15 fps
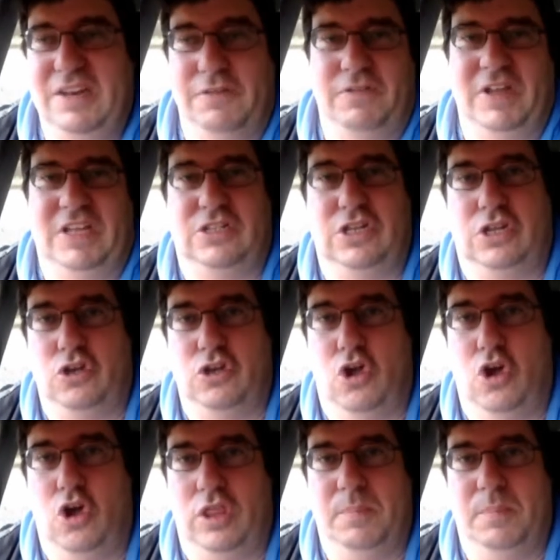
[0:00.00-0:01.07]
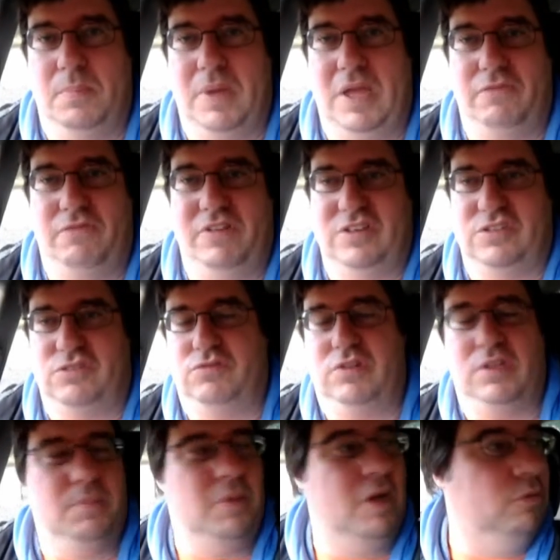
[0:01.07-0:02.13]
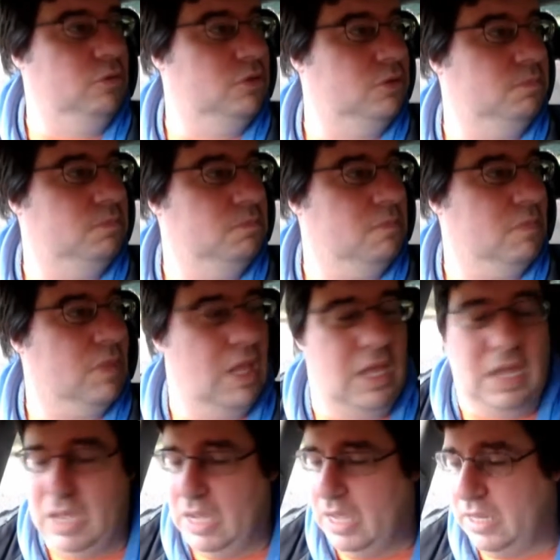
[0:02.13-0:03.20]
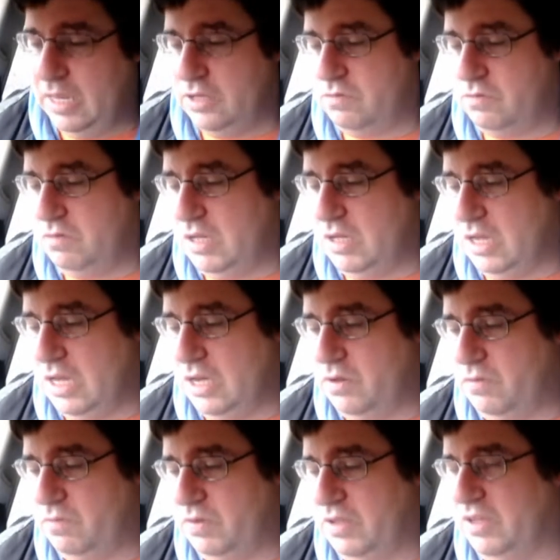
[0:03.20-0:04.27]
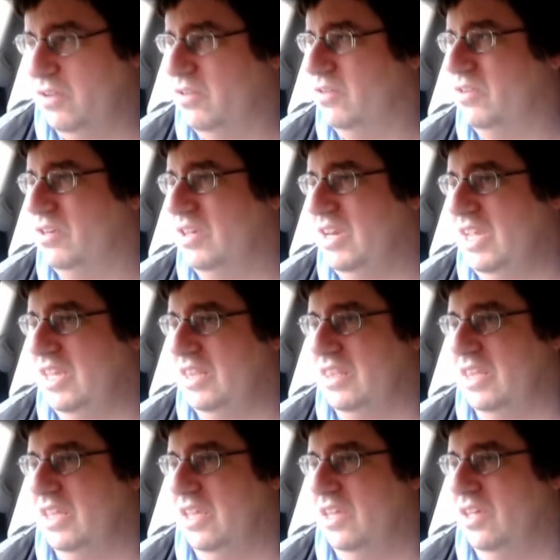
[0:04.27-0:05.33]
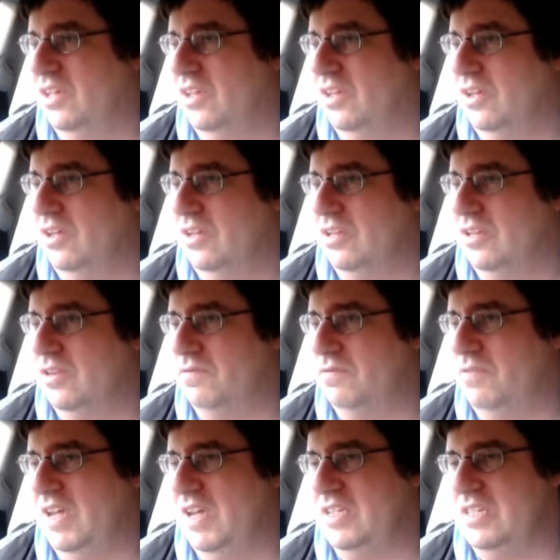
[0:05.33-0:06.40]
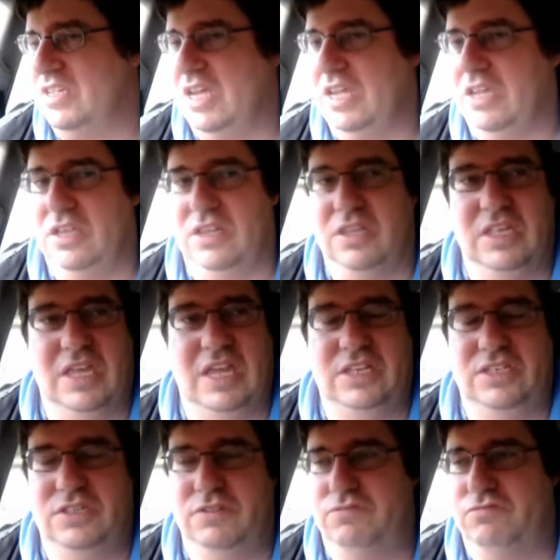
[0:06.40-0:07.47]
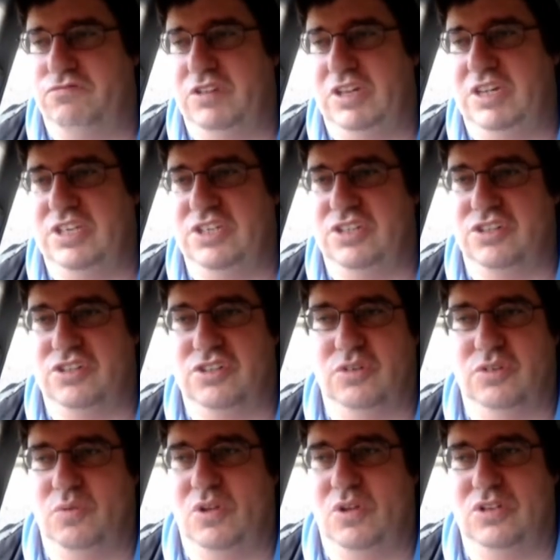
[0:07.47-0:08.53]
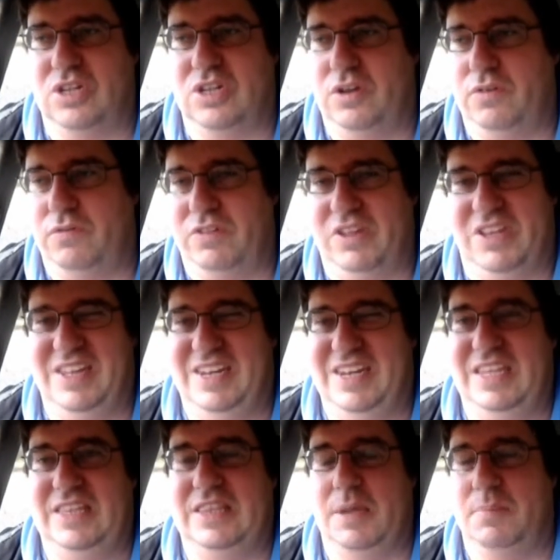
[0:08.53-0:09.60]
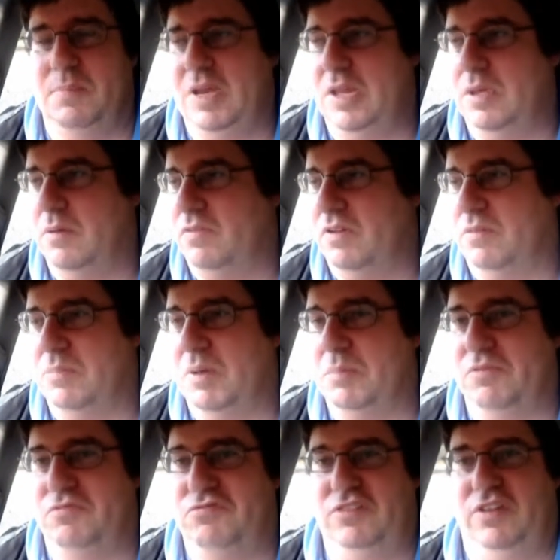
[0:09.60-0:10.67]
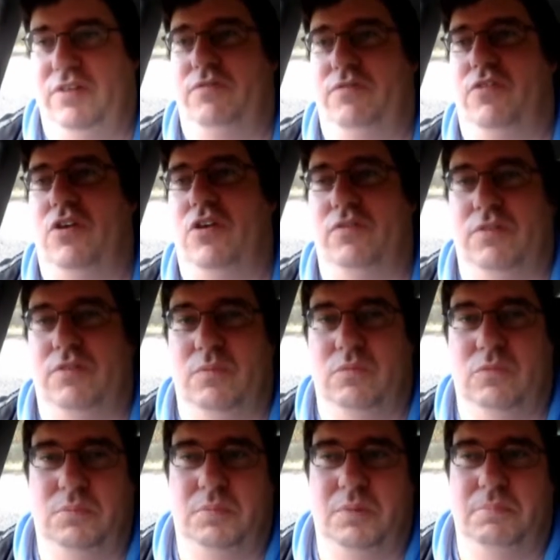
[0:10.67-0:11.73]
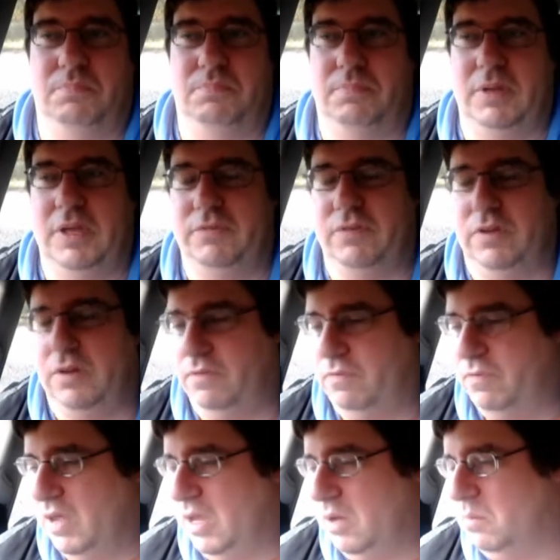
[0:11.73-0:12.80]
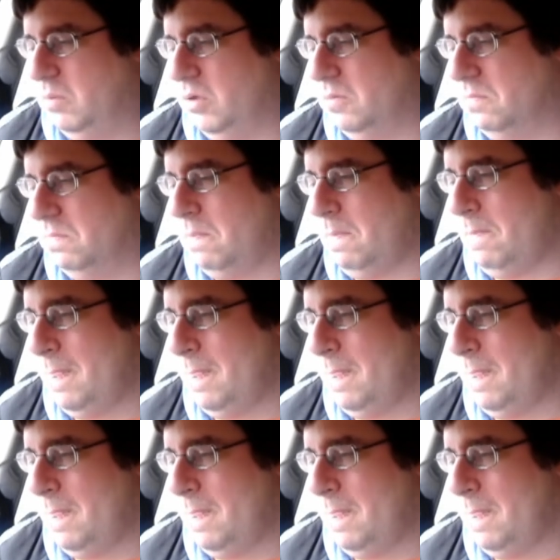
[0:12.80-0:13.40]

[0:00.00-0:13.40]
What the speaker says: in effect ignore them by filtering them out. And that's great. I don't think you need there's 38 and the 83 digital ones. I don't think you need that many. I think maybe 3 or 4 of them would be perfectly fine, but